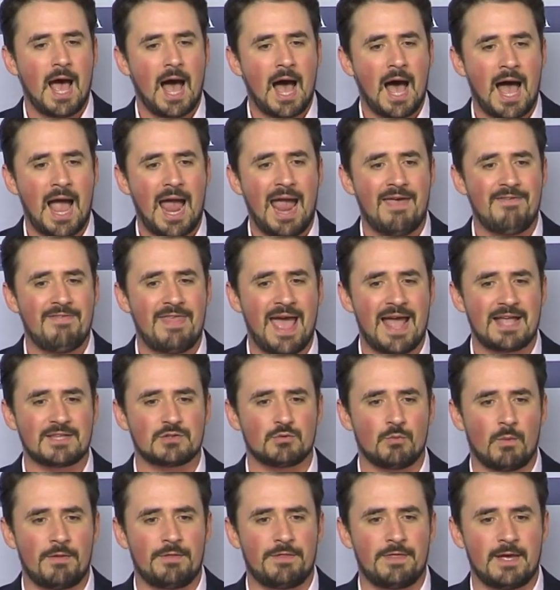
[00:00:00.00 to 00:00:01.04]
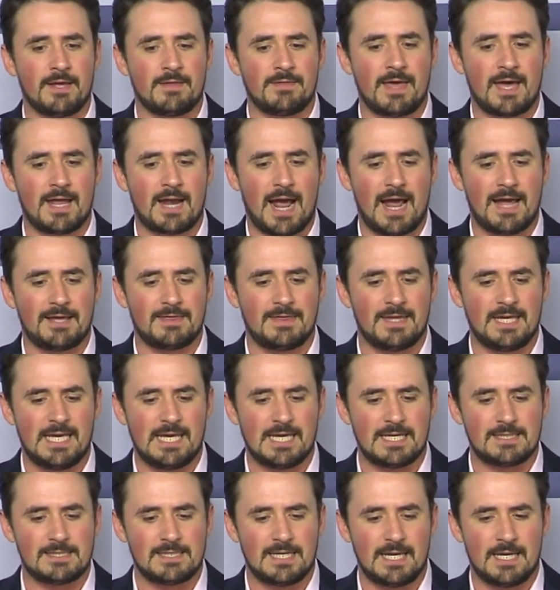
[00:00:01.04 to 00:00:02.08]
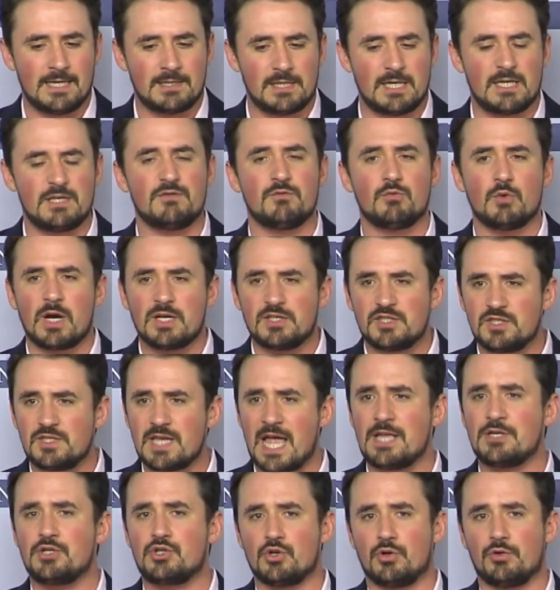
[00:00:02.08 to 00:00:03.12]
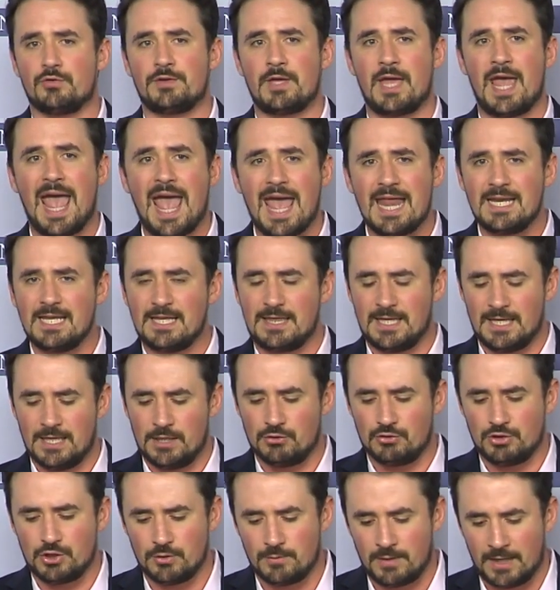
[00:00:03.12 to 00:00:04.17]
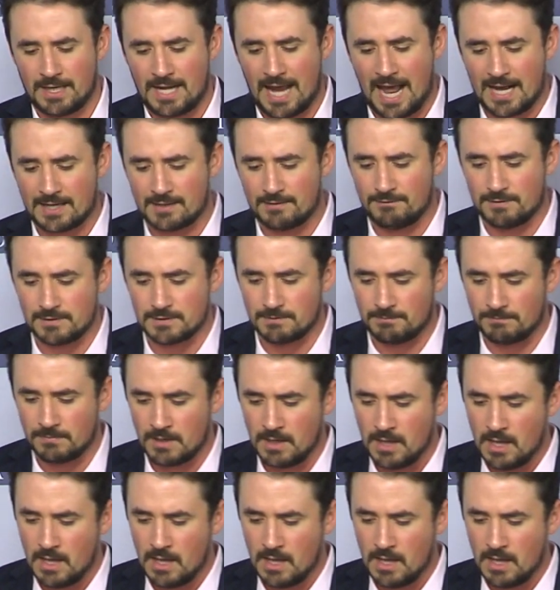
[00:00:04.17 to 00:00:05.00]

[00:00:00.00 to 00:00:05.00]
Uh, and that's one thing that I think is, is, is essential to anything you're doing in activism.